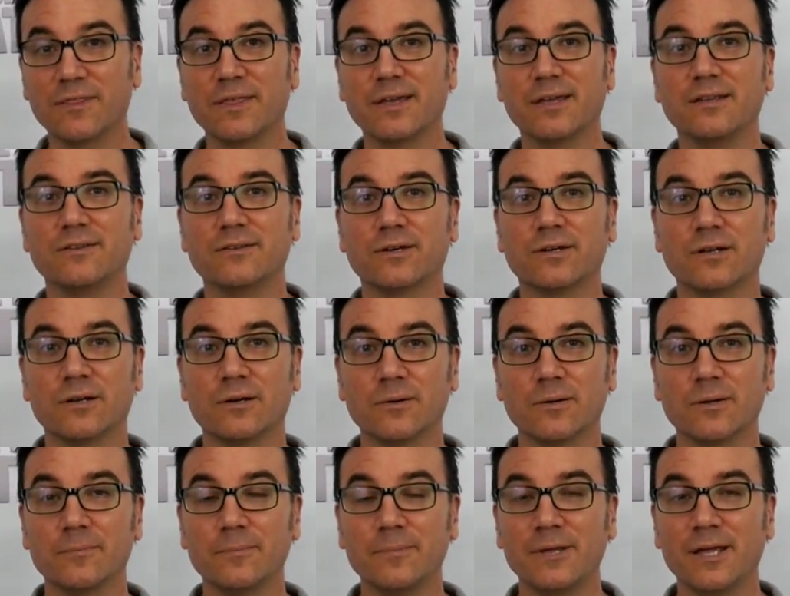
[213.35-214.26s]
I think he's going
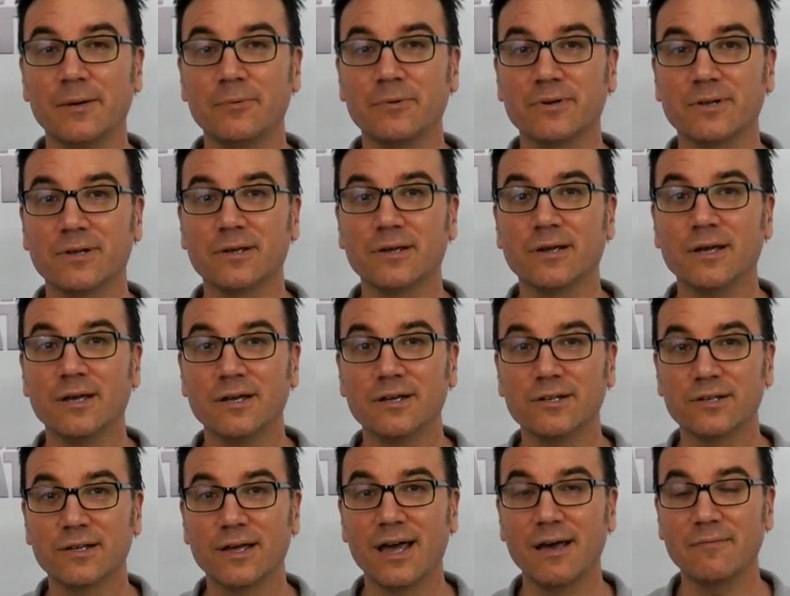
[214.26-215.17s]
to be able to,
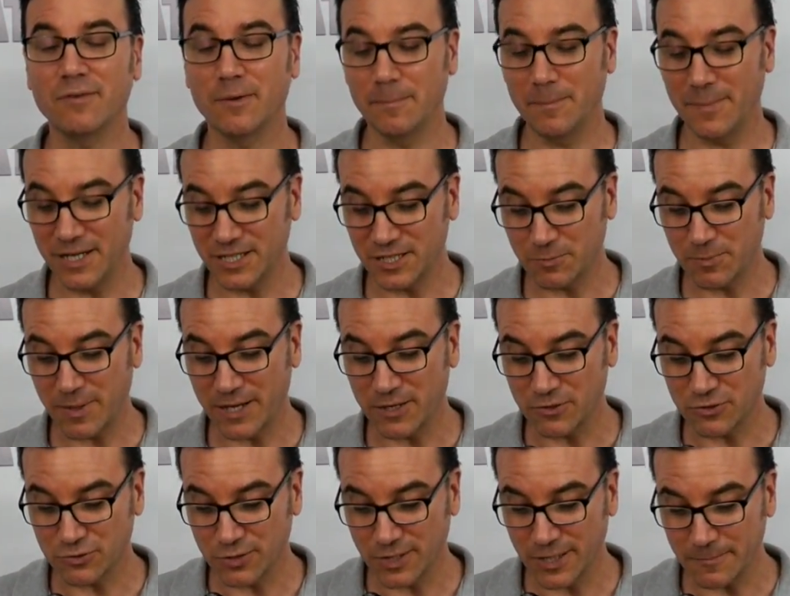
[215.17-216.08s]
to have a much
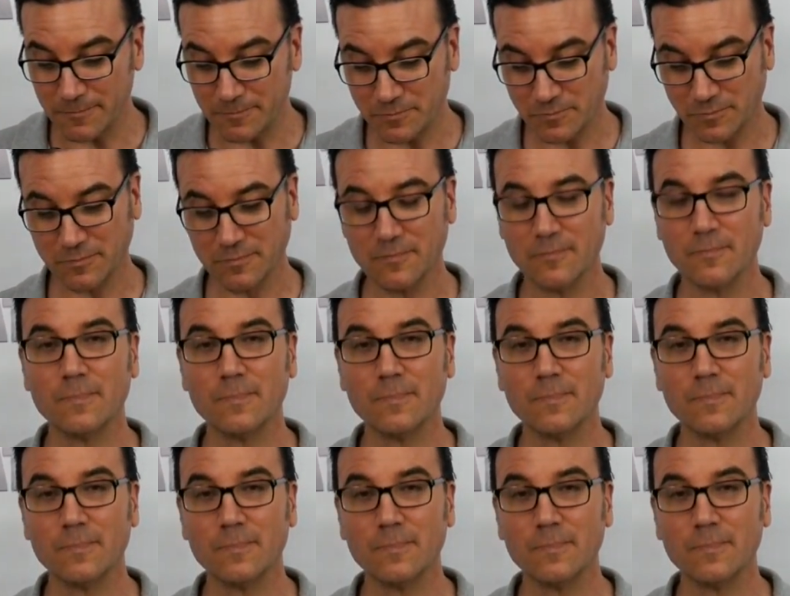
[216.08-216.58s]
better trip.